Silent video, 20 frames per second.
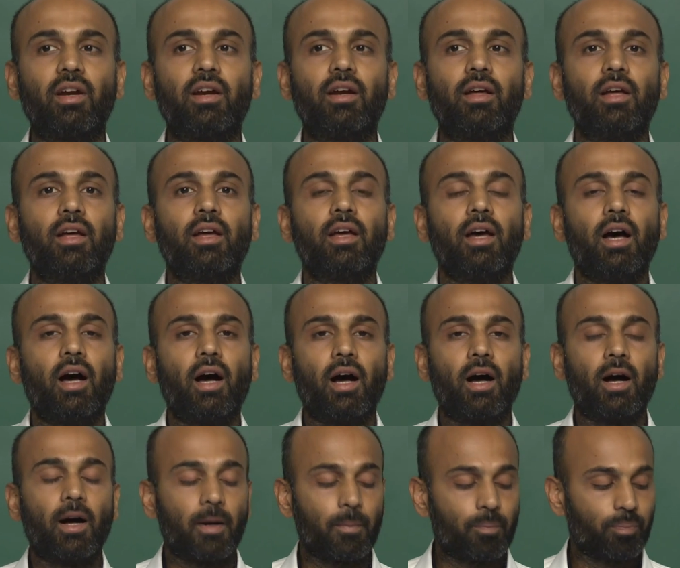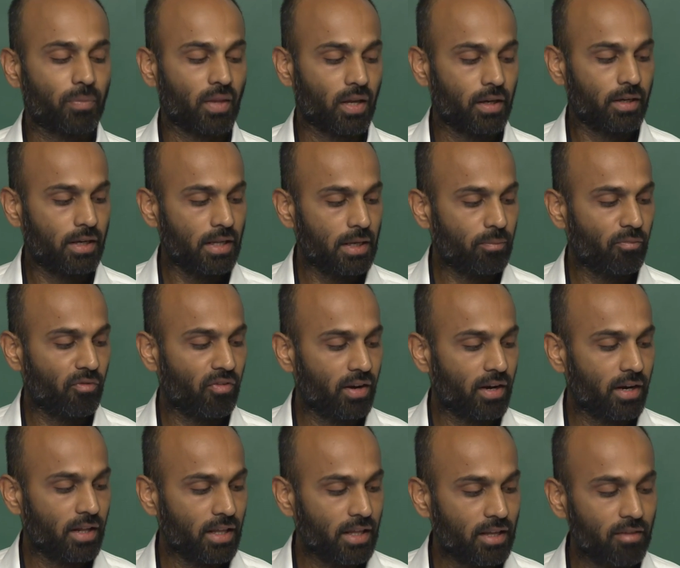fade uh, deep
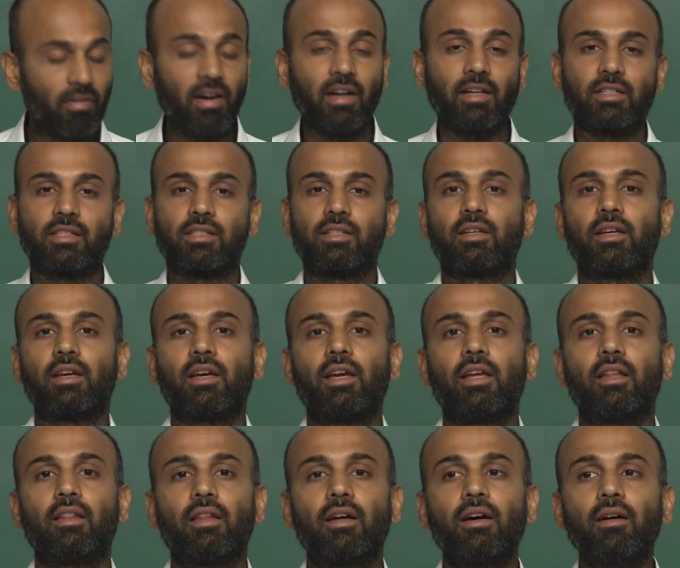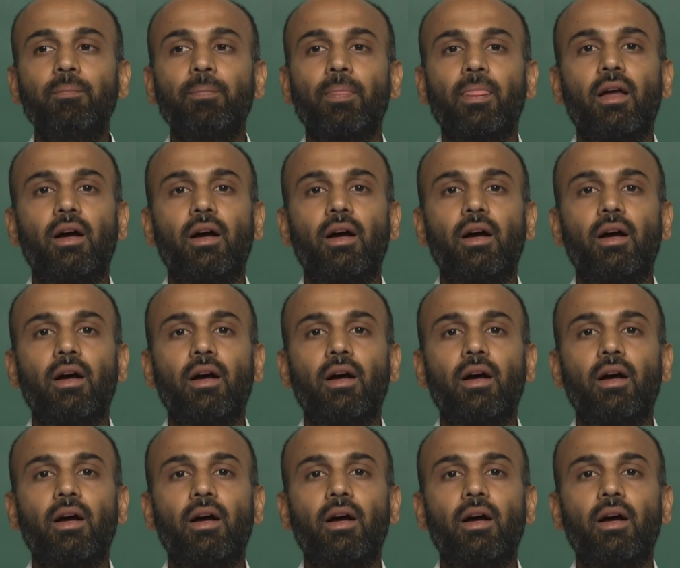fade events in the